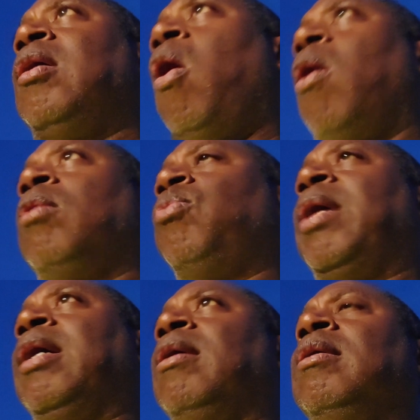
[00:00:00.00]

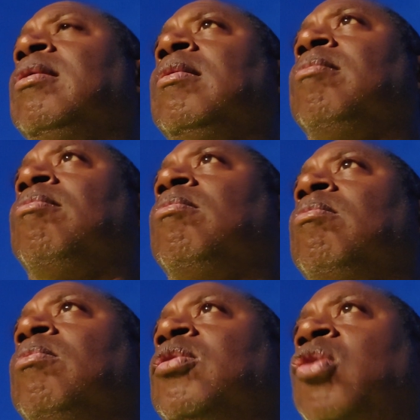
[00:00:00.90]
Hardware,
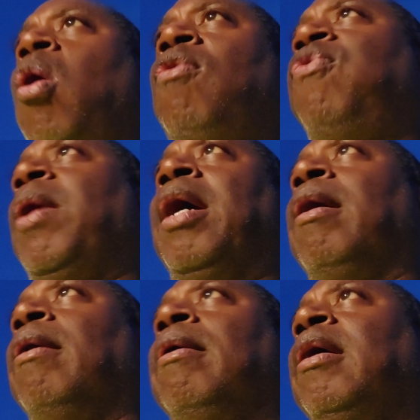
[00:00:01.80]

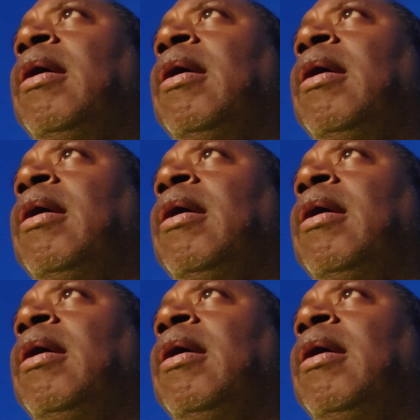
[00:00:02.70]
software,